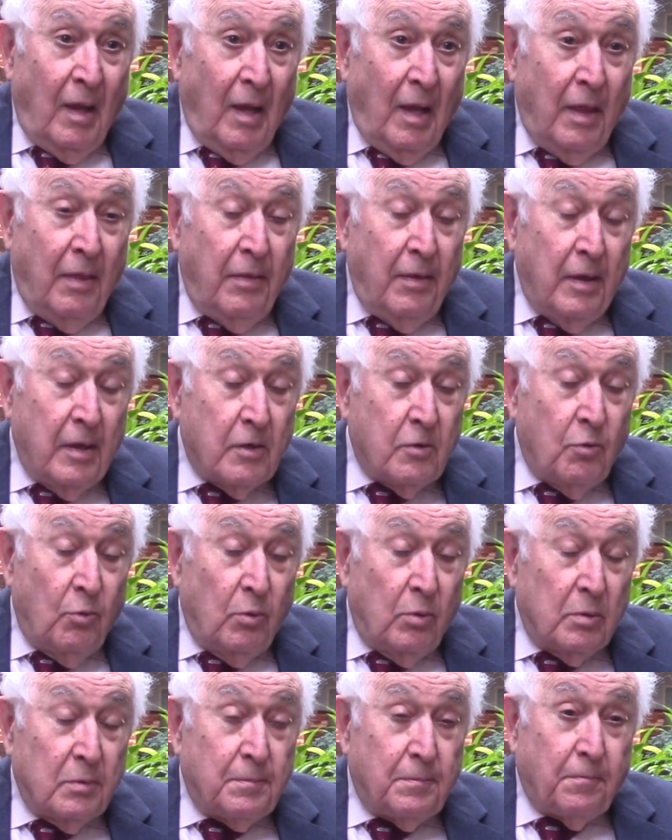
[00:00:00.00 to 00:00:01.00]
And they're
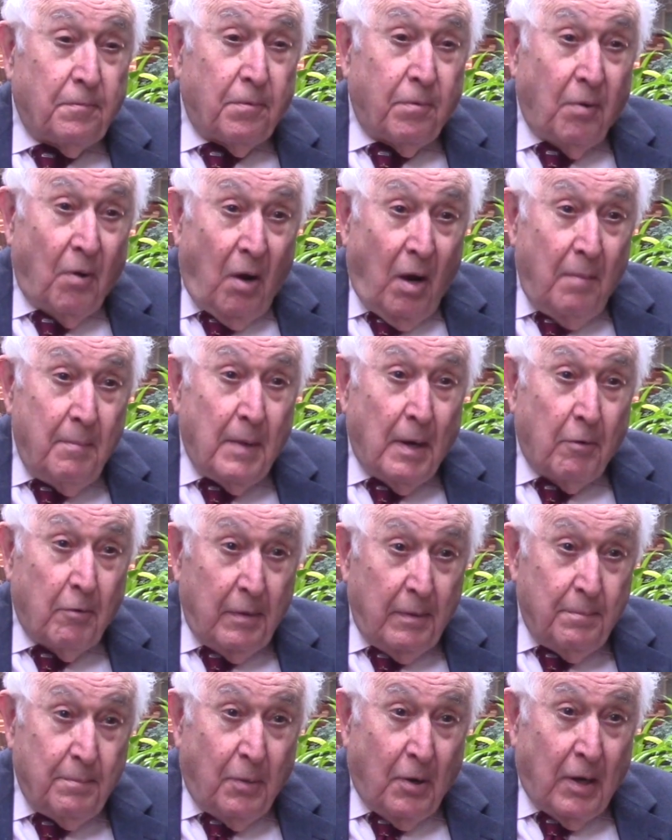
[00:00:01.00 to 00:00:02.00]
called
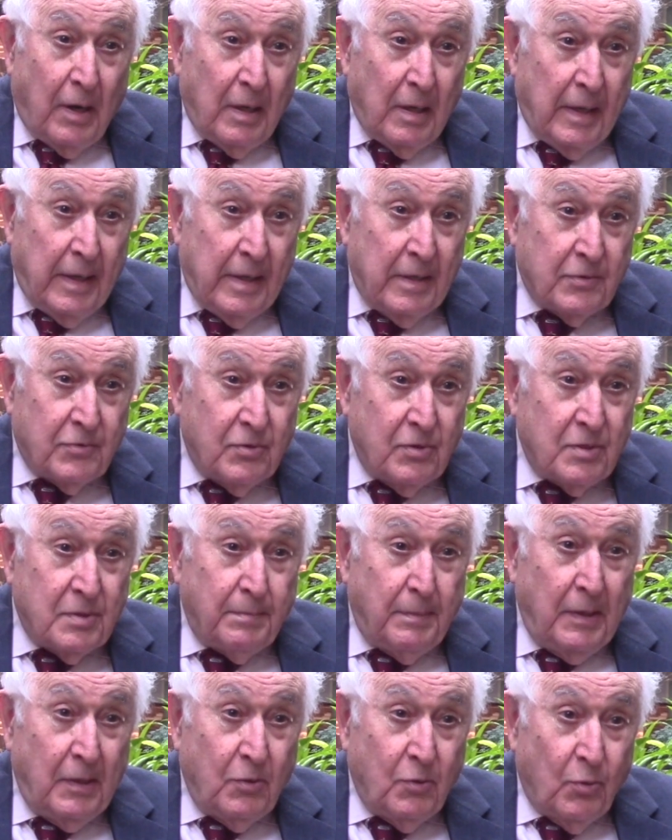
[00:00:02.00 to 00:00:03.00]
primary bile acids
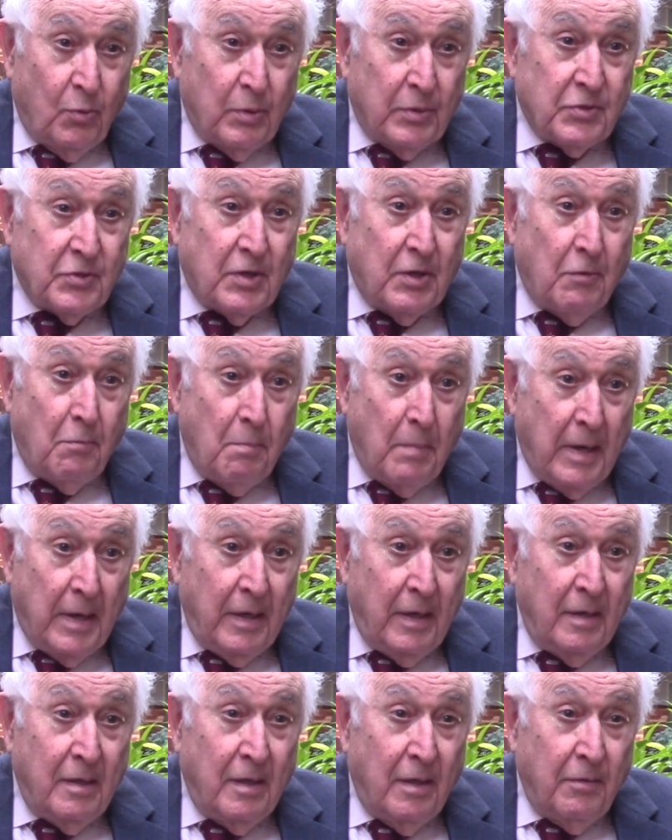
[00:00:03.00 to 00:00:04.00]
because they're
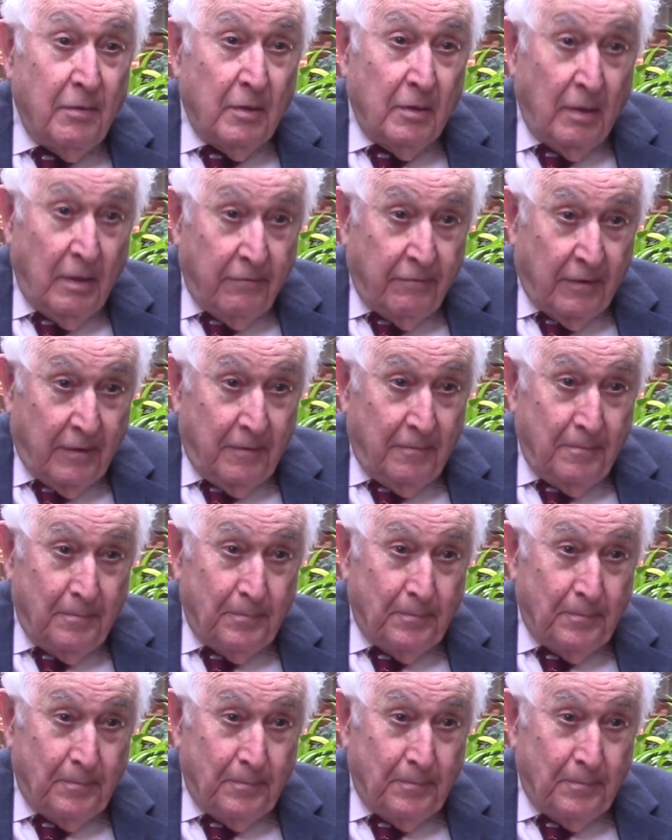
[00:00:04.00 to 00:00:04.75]
made in the liver.